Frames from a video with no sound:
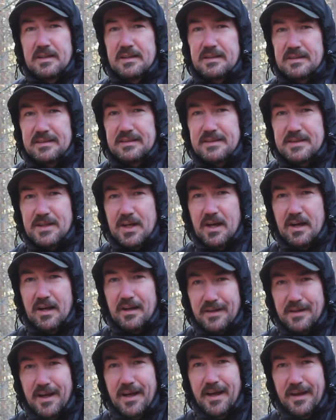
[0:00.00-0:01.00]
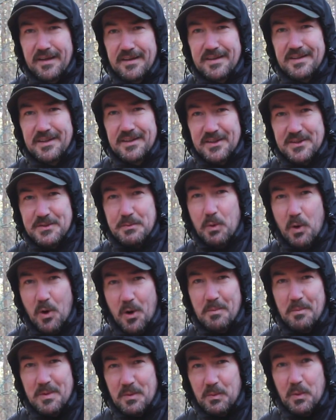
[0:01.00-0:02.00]
and yeah, it's
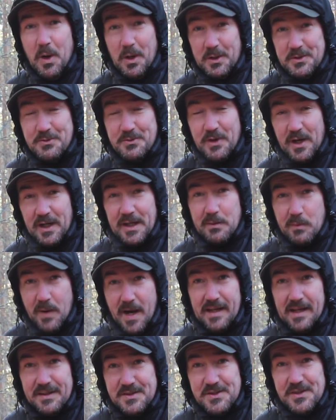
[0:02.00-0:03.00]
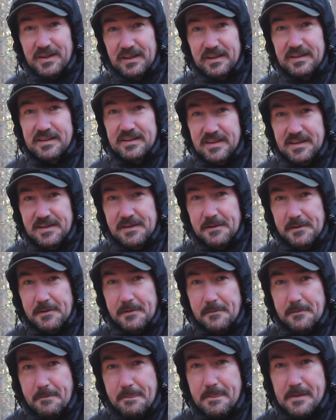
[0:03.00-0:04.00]
warm. Works really well actually.
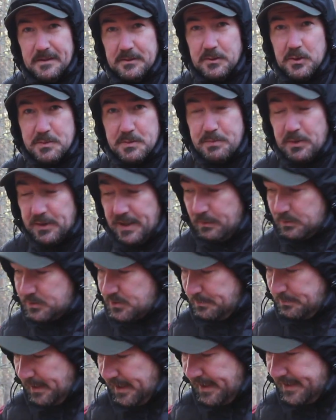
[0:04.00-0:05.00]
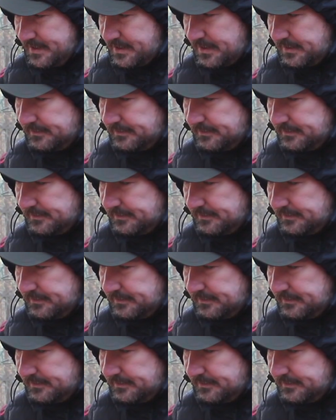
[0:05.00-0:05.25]
It does put out some heat.